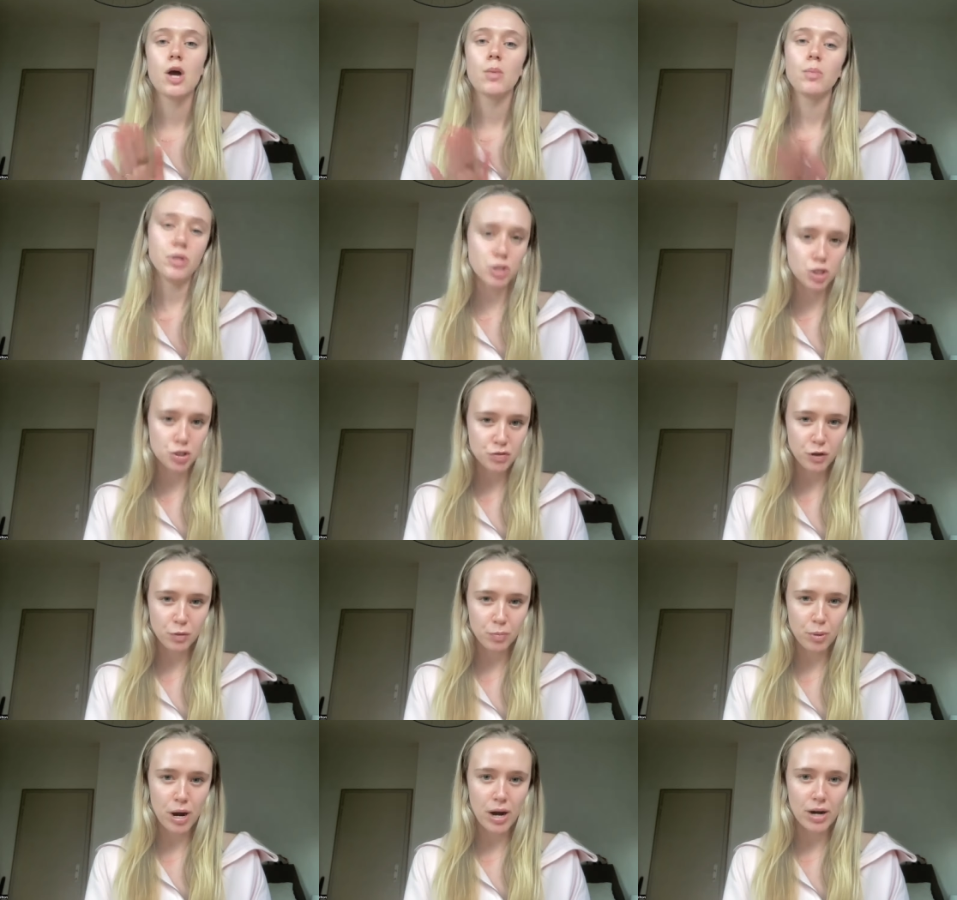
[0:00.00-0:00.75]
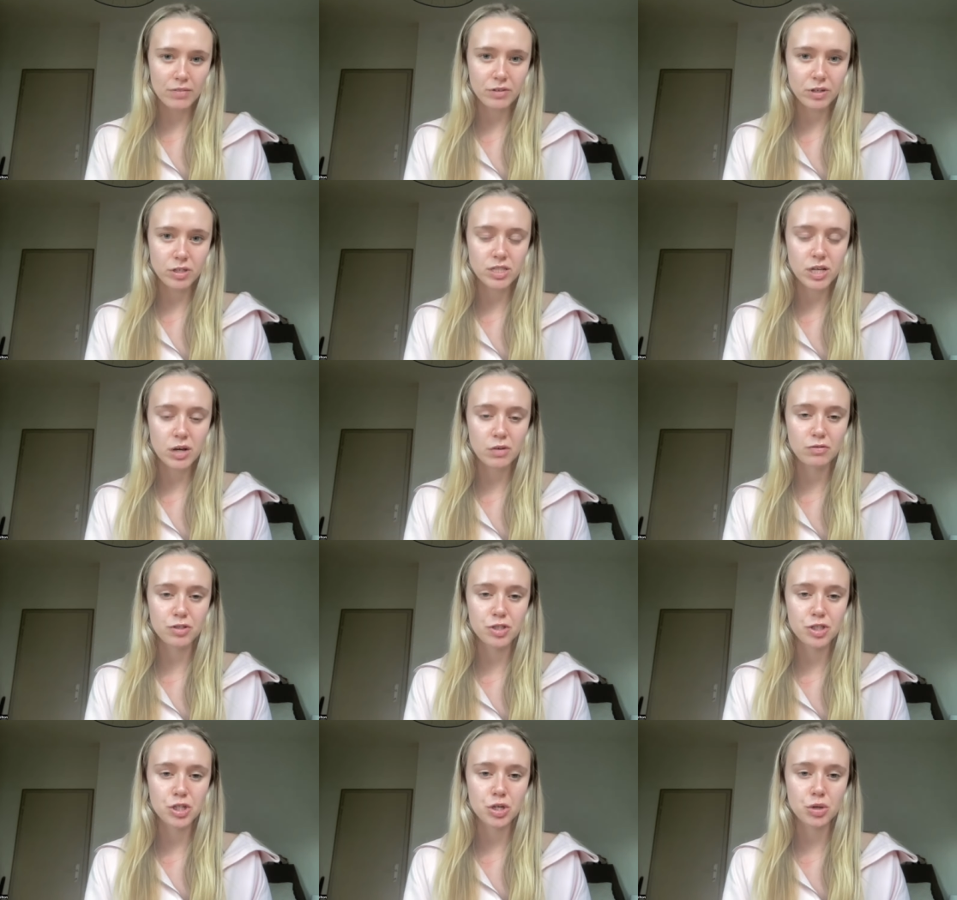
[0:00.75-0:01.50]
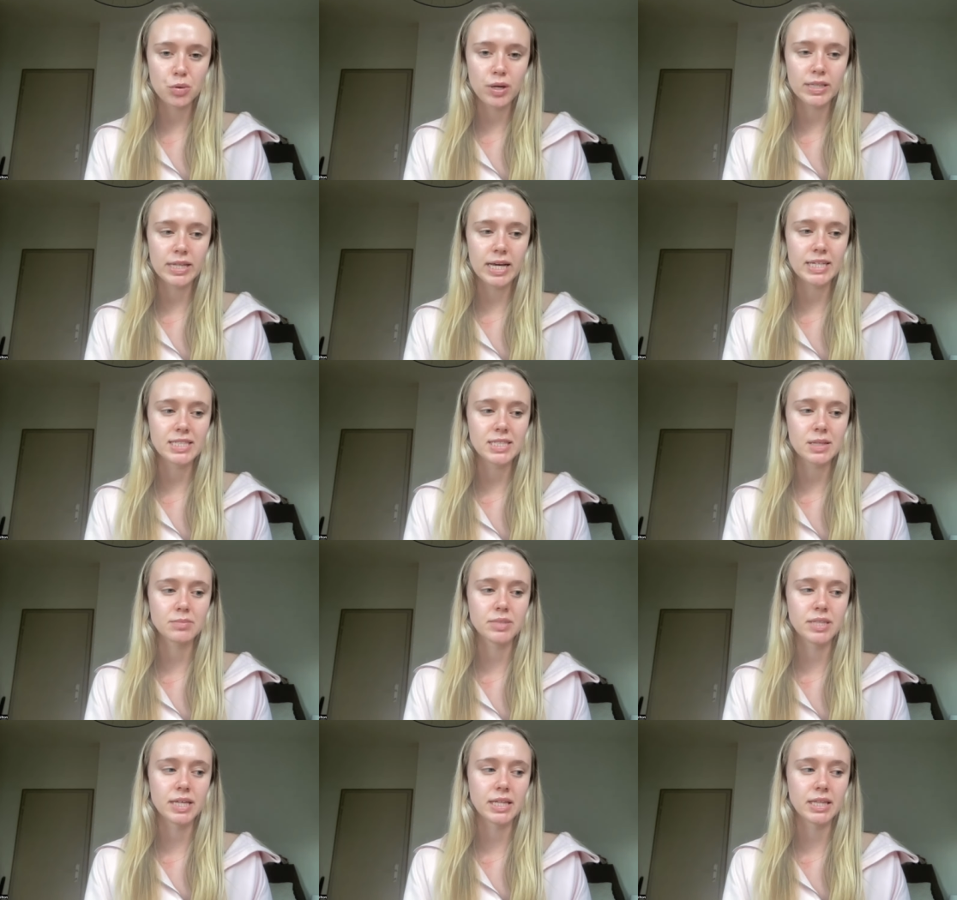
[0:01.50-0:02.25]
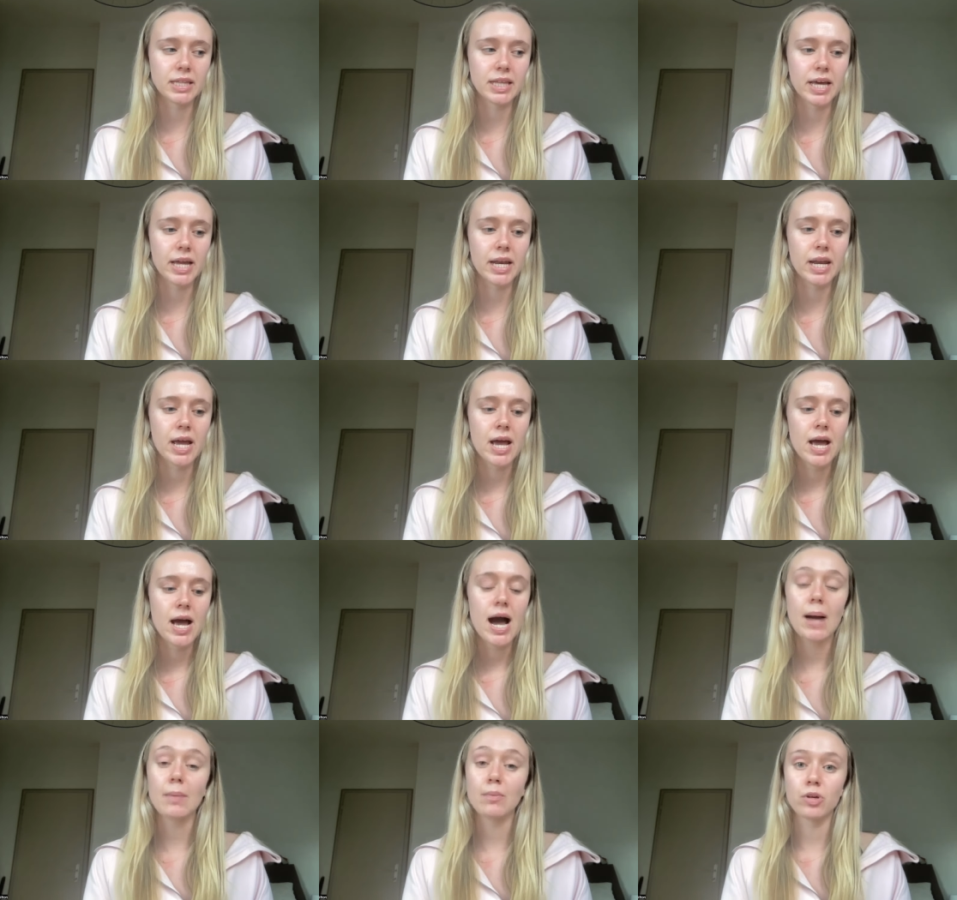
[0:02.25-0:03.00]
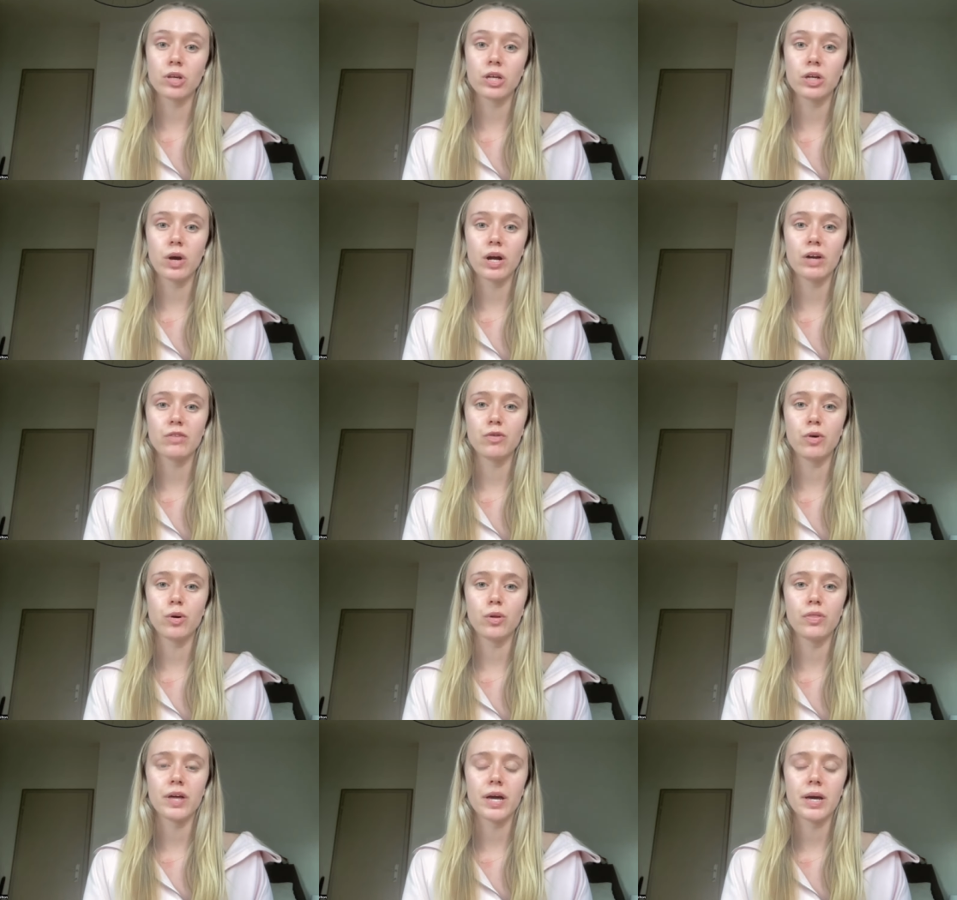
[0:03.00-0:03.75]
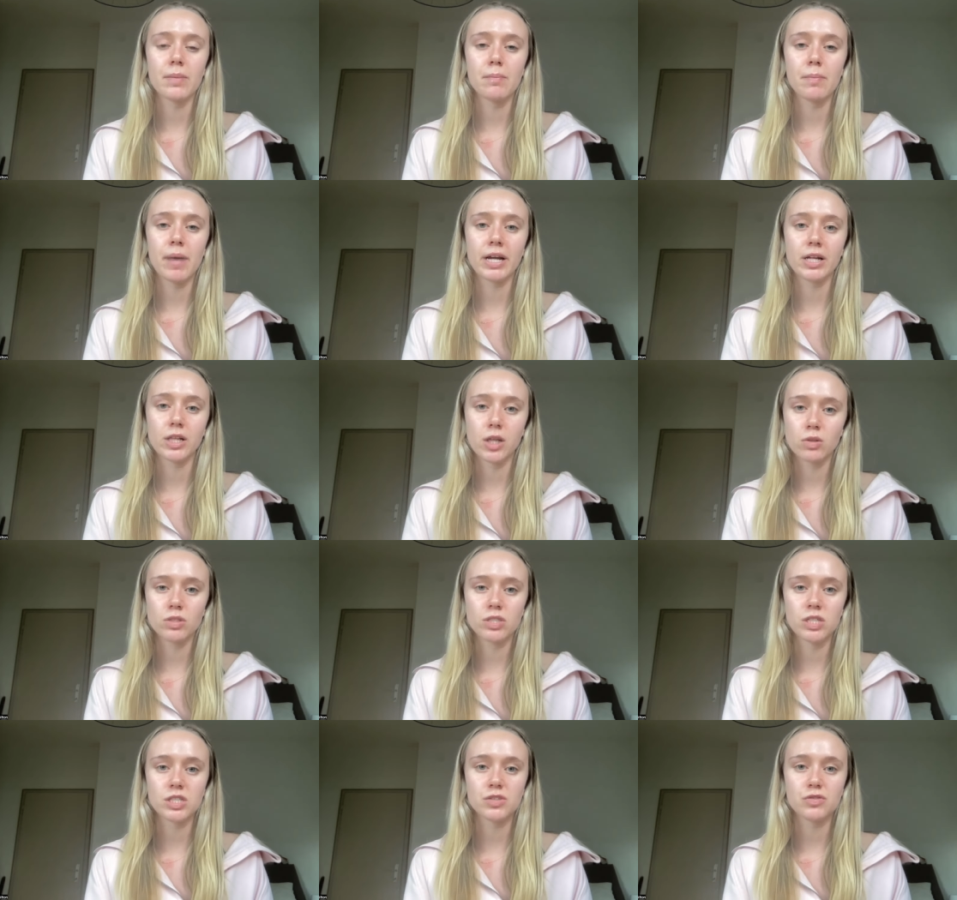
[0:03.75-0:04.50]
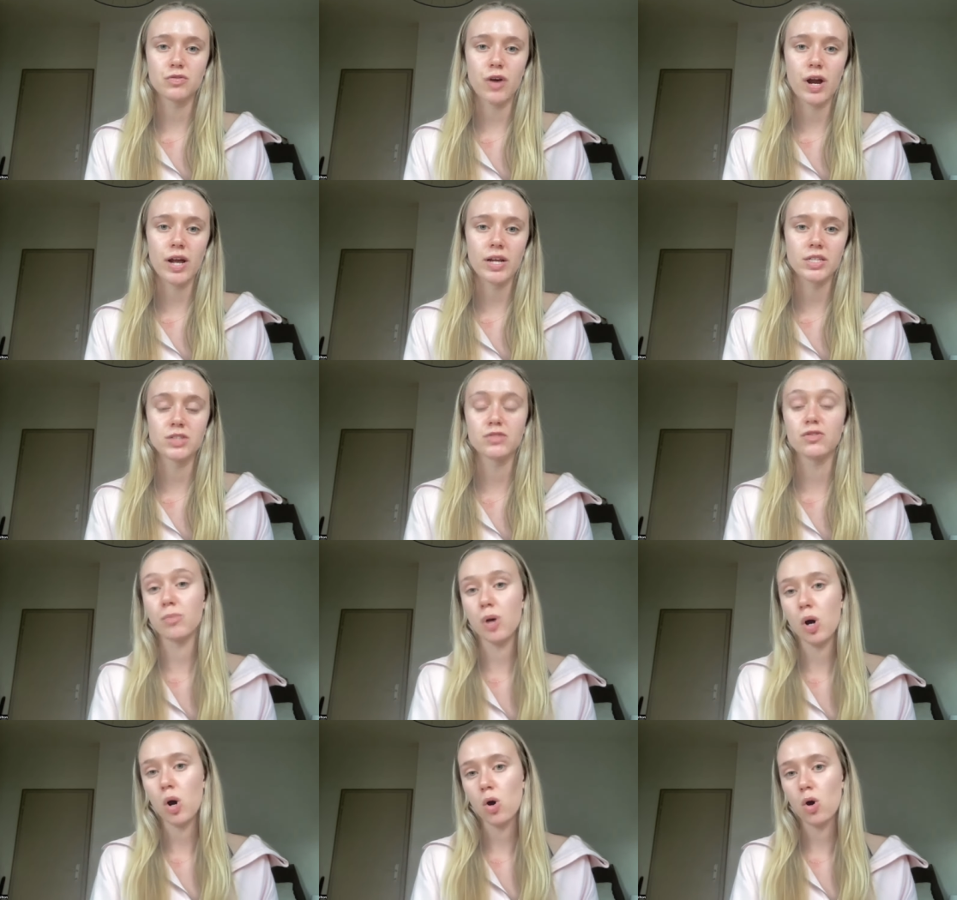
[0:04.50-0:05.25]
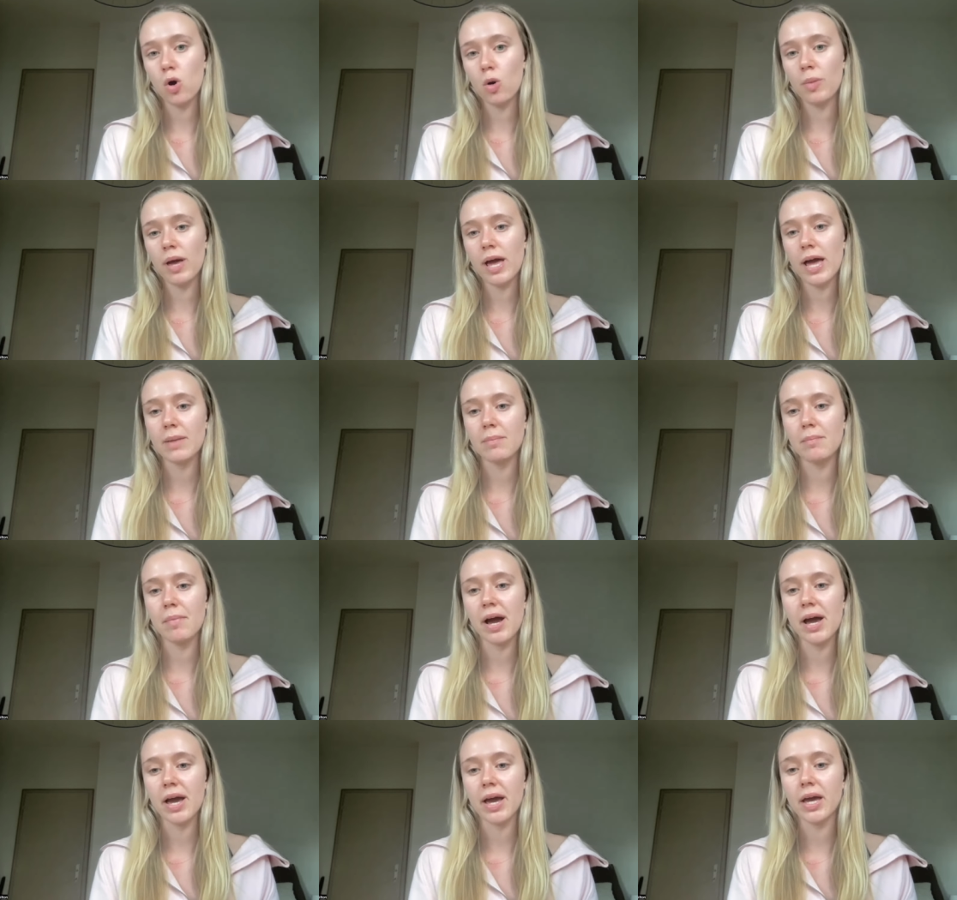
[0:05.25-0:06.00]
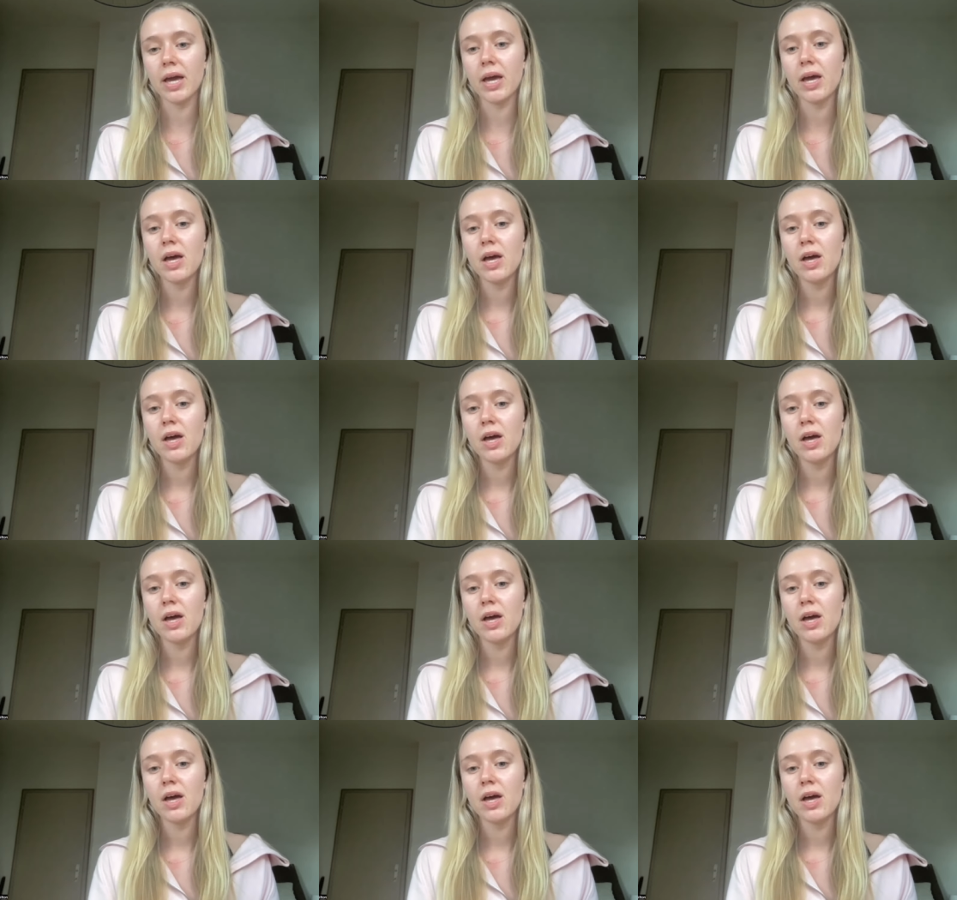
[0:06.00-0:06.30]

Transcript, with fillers: But you should feel proud of yourself too. And that's something that I'm really grateful that my closest friends from home and my